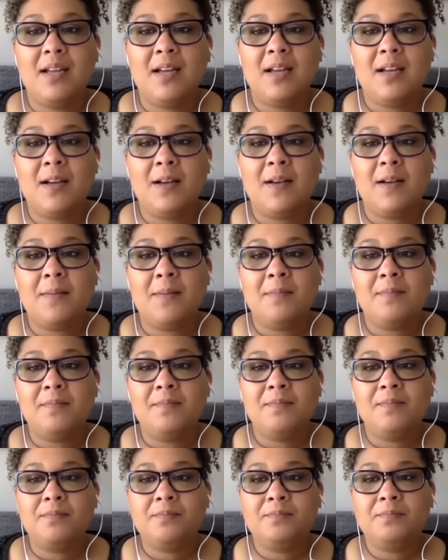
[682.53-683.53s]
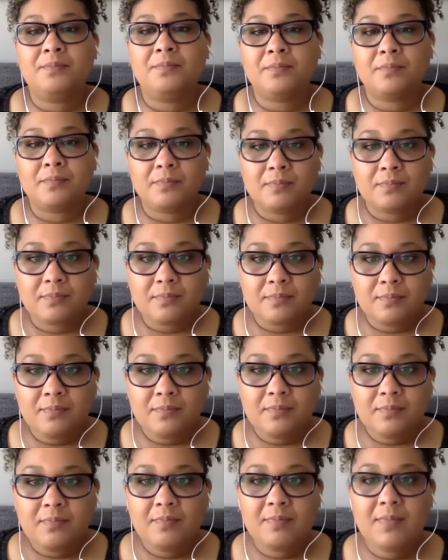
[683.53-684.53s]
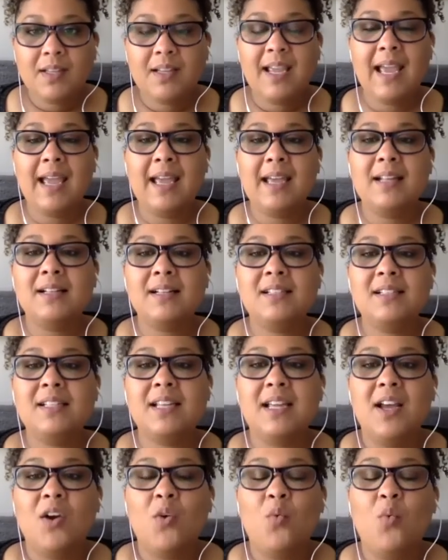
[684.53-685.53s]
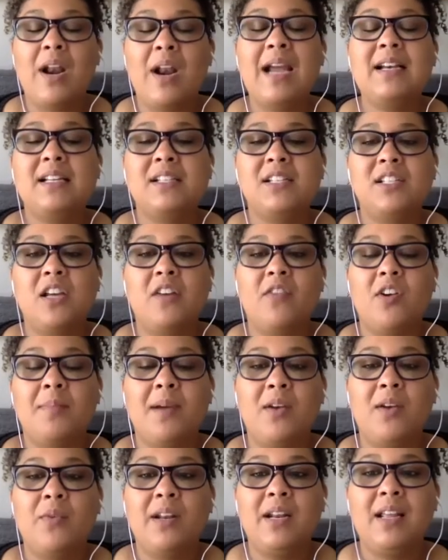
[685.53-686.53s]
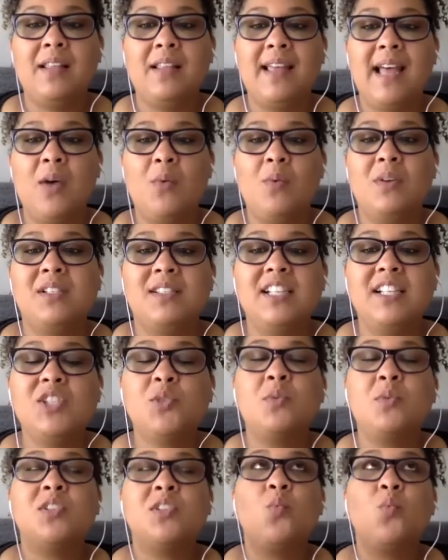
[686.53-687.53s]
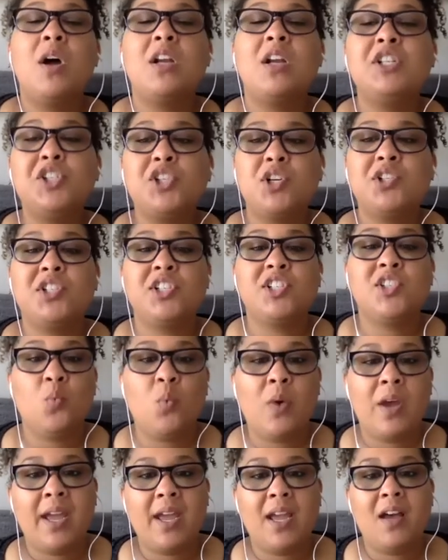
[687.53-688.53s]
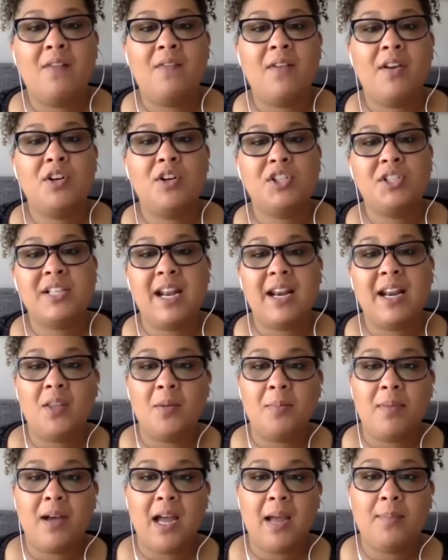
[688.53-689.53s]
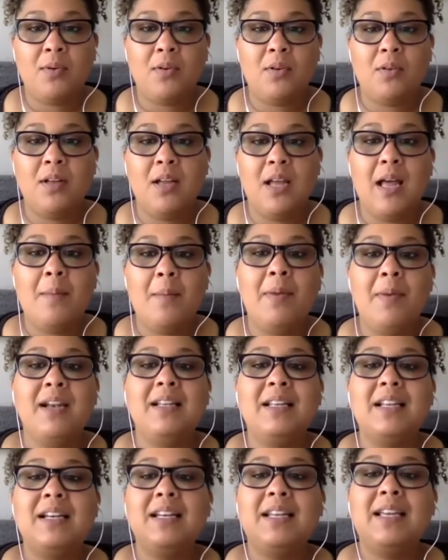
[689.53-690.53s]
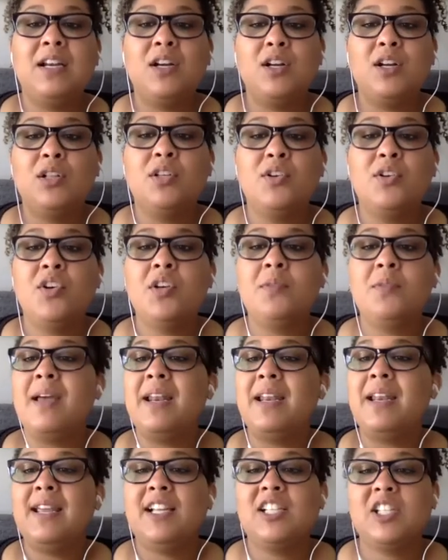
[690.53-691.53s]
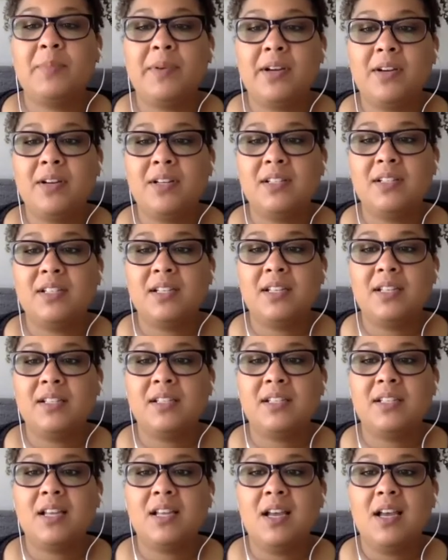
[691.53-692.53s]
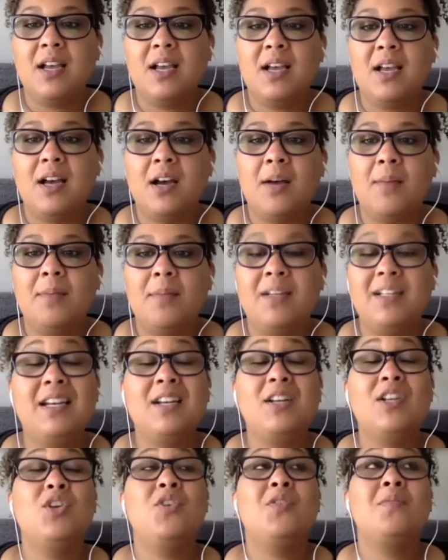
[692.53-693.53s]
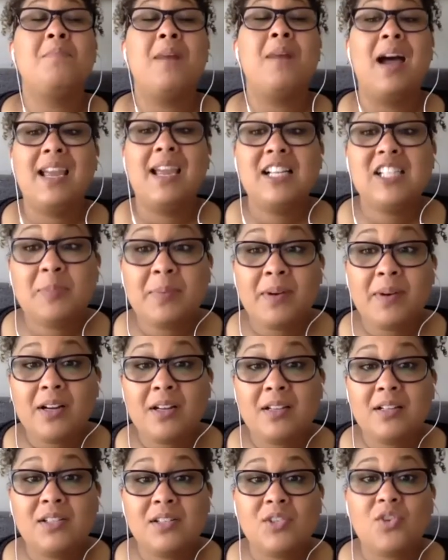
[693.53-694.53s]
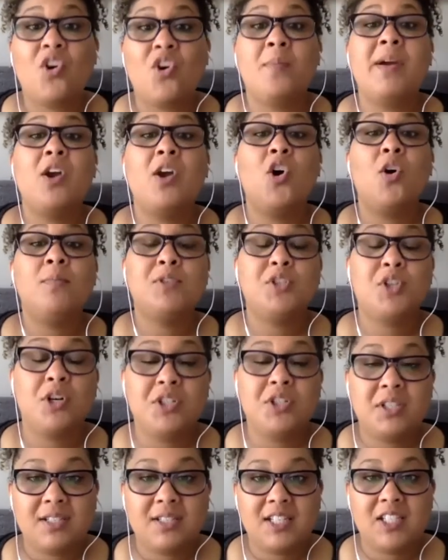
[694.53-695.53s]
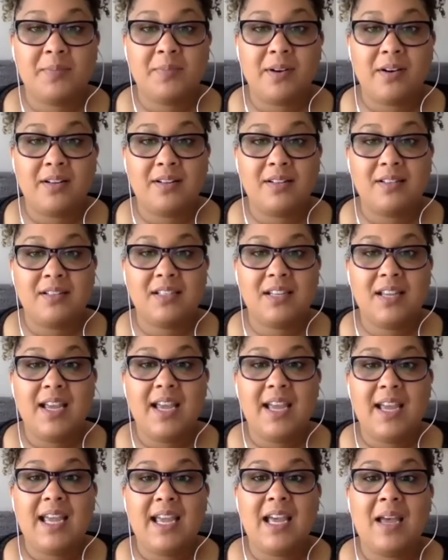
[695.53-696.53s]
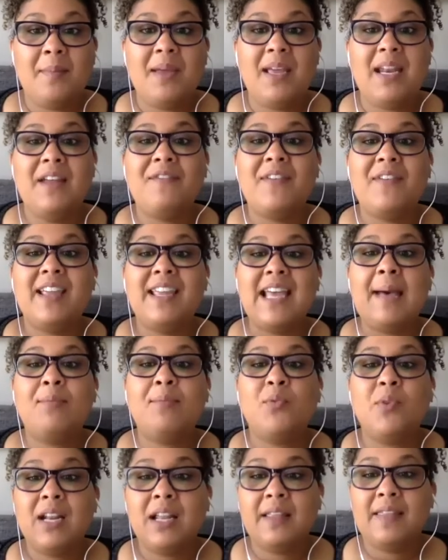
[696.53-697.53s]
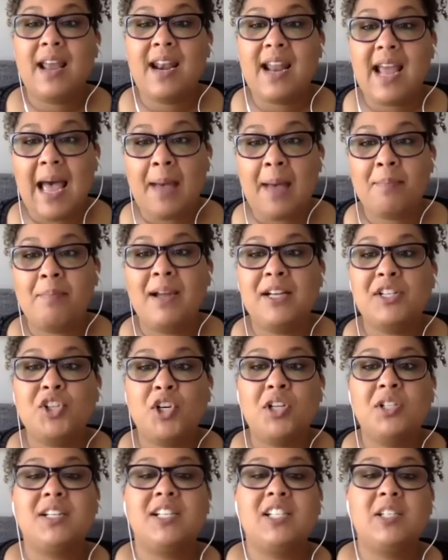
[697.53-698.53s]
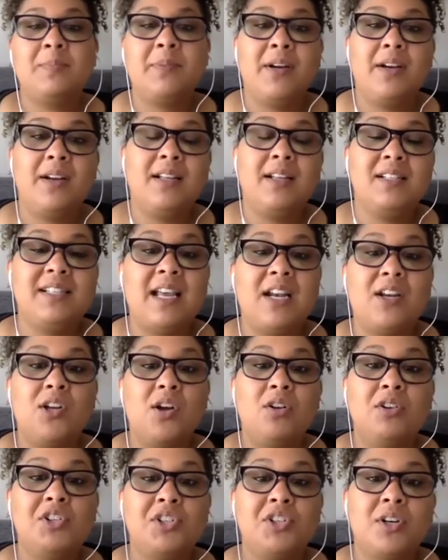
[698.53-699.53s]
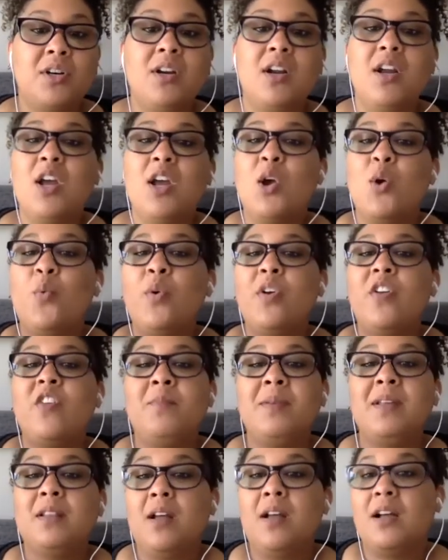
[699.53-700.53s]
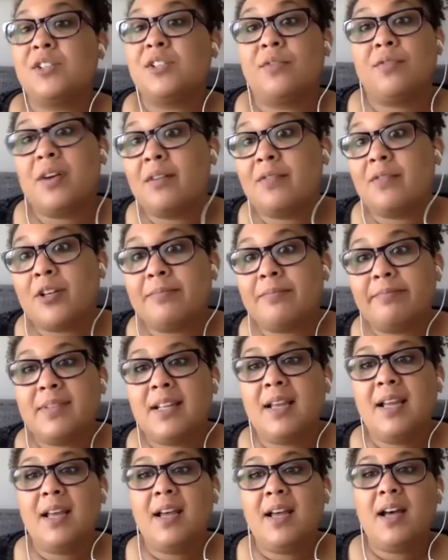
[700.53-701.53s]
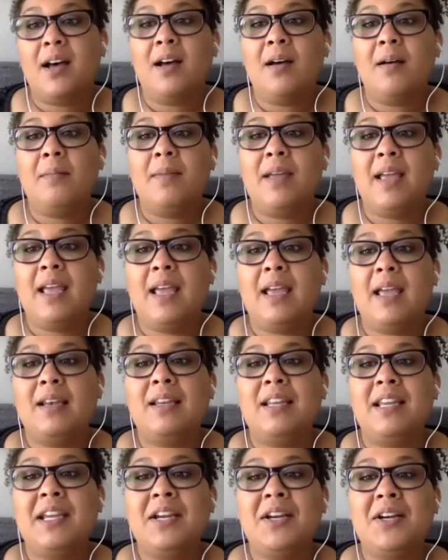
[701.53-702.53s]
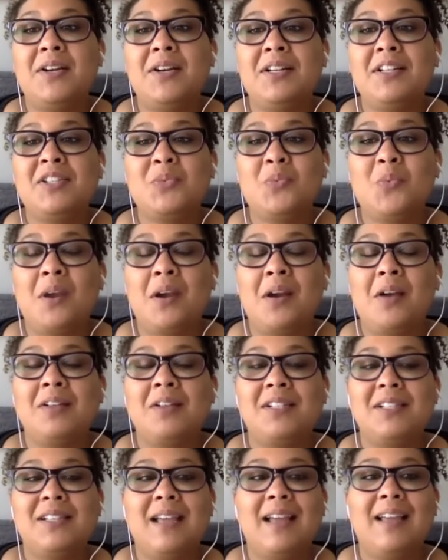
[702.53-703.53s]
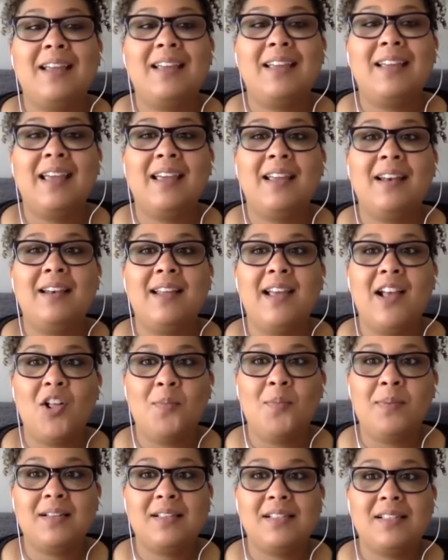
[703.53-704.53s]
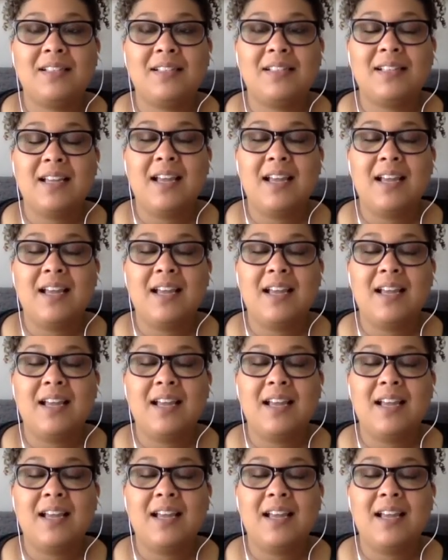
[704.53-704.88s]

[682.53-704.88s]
Um, and what I discovered by reading that was this was one church's way of understanding the Bible, but it didn't include many experiences um, it didn't include my experience or my home church's experience. Um, and if I kept reading that app, my church experience and culture would have been lost forever. Um, and here is where tech can help us.